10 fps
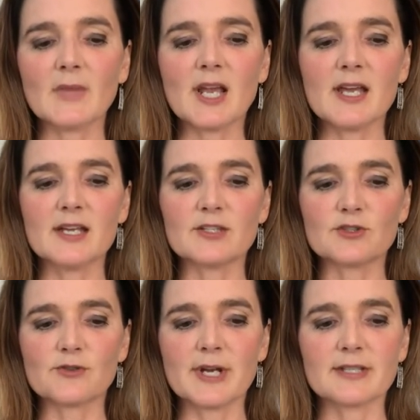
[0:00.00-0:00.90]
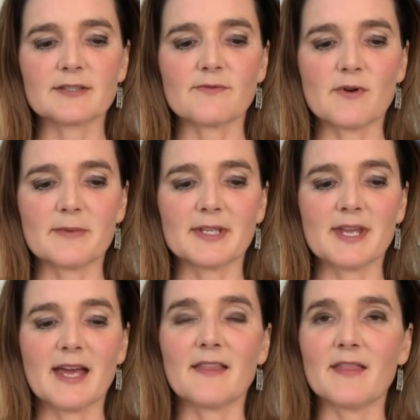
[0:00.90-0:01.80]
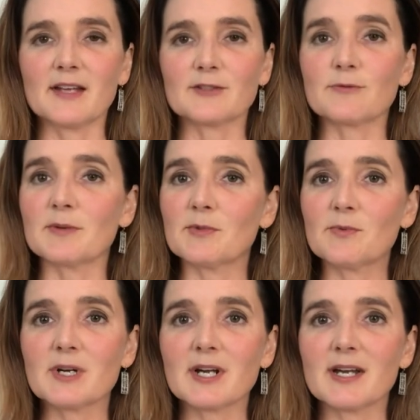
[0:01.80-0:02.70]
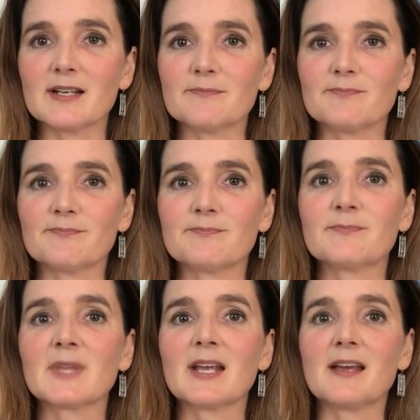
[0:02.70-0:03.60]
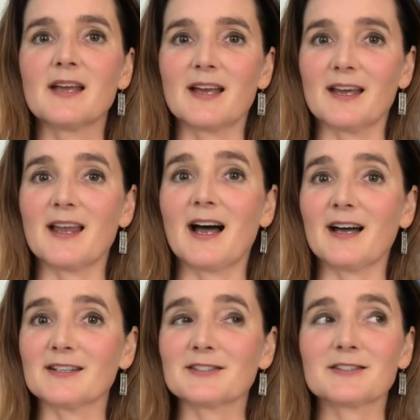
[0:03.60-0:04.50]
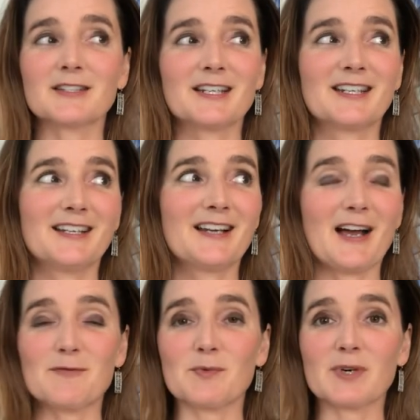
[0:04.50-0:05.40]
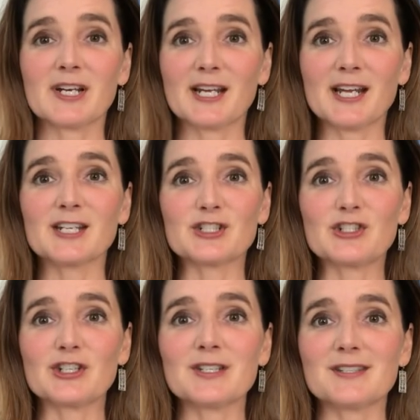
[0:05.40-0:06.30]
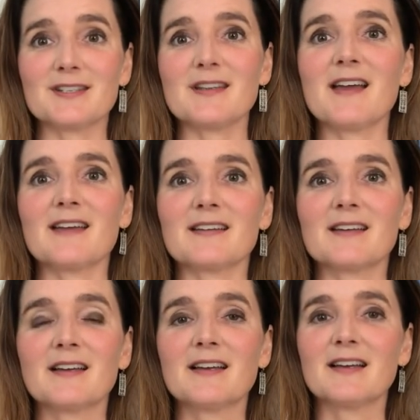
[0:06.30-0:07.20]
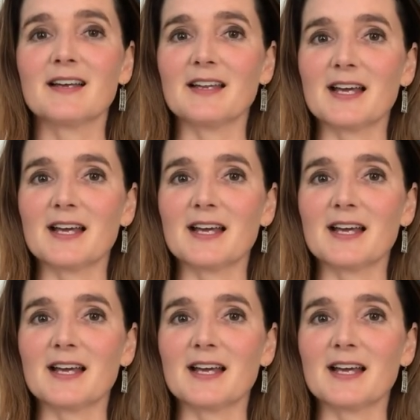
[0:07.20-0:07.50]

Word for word: and transforming that. And that's what I'm gonna work on. And honestly, I've been working on it just today, and I